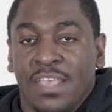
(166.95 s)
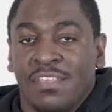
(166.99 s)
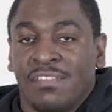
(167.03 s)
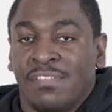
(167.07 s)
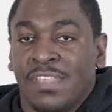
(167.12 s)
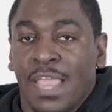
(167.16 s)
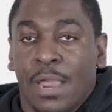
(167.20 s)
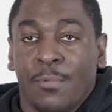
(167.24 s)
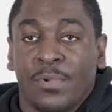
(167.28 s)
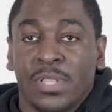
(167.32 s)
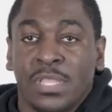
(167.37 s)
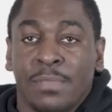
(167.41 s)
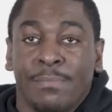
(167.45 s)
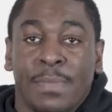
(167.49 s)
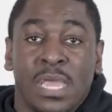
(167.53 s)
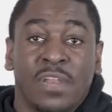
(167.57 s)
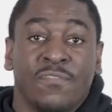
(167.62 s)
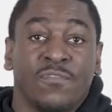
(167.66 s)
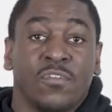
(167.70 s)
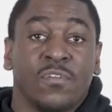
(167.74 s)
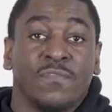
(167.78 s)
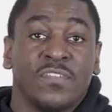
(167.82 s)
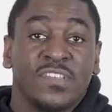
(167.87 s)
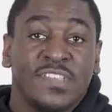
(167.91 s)
It's not really
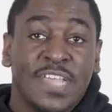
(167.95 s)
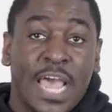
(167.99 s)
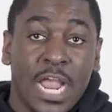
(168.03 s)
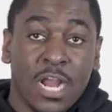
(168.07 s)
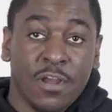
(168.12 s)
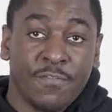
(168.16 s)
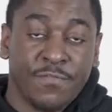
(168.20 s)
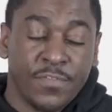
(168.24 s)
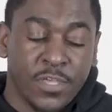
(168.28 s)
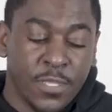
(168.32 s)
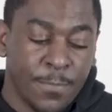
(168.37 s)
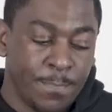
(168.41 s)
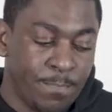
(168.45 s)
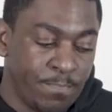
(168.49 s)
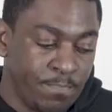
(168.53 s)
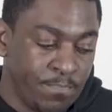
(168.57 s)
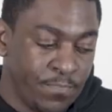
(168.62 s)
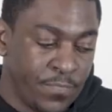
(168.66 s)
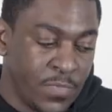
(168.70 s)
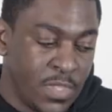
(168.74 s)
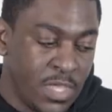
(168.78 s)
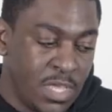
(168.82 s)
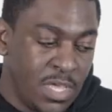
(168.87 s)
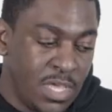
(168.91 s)
meant for photography.
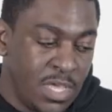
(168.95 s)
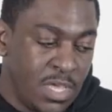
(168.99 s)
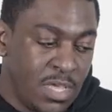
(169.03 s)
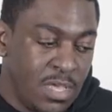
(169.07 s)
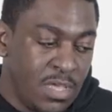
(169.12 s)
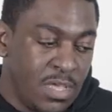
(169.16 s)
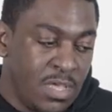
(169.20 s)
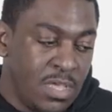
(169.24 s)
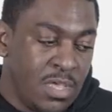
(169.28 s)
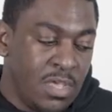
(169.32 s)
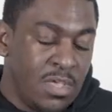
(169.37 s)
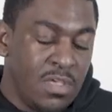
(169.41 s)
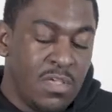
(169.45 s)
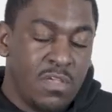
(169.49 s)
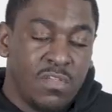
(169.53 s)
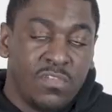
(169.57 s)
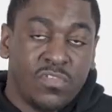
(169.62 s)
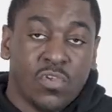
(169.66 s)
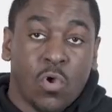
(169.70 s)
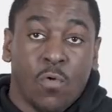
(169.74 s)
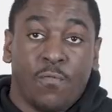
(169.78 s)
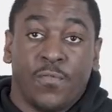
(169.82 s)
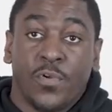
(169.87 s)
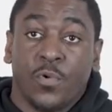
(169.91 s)

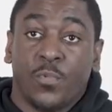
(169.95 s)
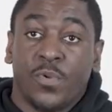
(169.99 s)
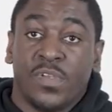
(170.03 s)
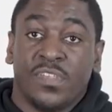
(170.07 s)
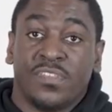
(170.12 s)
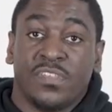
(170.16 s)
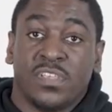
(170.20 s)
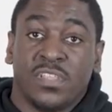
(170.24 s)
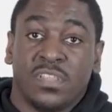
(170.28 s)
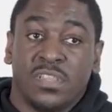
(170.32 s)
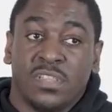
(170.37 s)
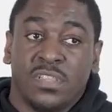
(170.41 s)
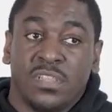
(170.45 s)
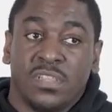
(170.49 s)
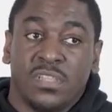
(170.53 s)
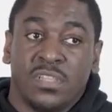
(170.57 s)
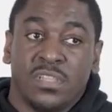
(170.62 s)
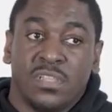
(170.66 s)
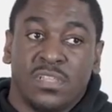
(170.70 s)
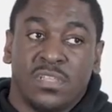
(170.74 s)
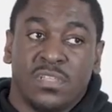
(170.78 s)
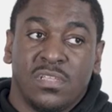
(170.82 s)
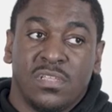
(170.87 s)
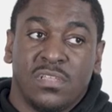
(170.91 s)
So for reason
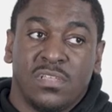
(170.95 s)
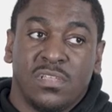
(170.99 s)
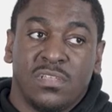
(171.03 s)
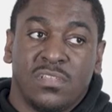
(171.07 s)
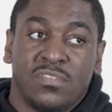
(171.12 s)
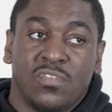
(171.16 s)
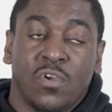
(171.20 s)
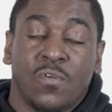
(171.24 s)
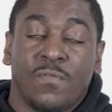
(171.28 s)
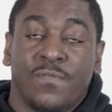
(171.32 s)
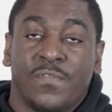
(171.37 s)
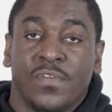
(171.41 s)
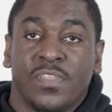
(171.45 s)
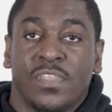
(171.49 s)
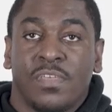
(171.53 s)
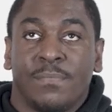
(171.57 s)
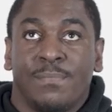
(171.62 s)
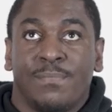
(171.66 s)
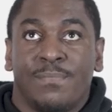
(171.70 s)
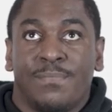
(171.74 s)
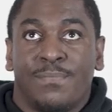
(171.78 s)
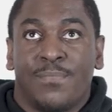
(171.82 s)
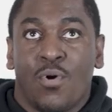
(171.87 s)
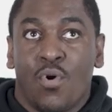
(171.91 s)
so for
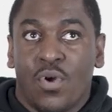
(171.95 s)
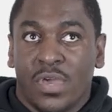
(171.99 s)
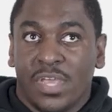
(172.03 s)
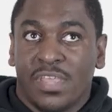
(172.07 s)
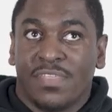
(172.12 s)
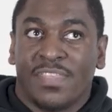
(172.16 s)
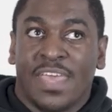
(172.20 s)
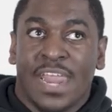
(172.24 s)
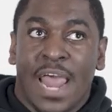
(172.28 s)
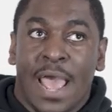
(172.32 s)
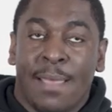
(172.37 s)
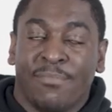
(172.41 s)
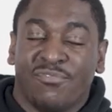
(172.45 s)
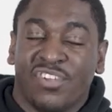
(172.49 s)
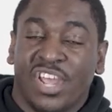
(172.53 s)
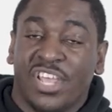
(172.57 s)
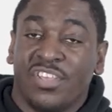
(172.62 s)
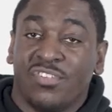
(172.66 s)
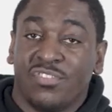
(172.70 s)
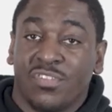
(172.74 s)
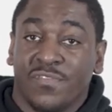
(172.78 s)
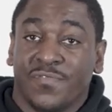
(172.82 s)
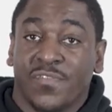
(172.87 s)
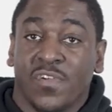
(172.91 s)
the point that I'm trying
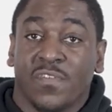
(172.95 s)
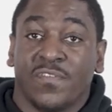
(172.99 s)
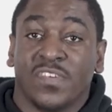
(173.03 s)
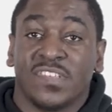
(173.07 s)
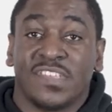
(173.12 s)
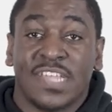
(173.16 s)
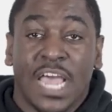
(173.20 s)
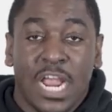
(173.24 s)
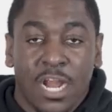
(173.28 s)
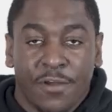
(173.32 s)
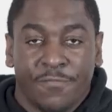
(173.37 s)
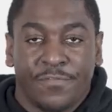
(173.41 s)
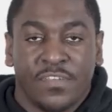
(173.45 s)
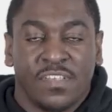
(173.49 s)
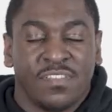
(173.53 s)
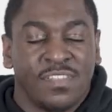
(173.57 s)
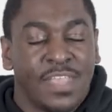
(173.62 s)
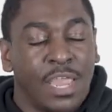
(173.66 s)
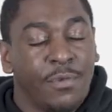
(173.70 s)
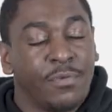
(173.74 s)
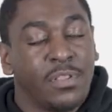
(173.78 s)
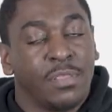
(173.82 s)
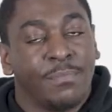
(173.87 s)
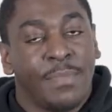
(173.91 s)
to use it for photography, it's
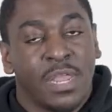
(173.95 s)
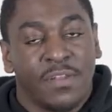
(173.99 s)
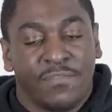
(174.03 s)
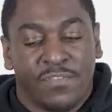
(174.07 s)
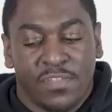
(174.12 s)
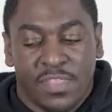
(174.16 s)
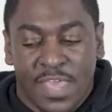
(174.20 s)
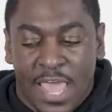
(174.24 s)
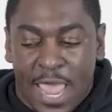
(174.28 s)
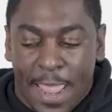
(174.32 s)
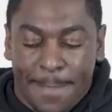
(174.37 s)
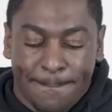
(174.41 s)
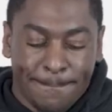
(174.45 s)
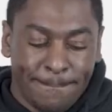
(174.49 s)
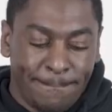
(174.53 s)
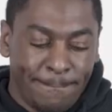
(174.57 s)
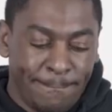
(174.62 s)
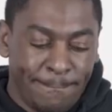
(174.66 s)
not really meant for that.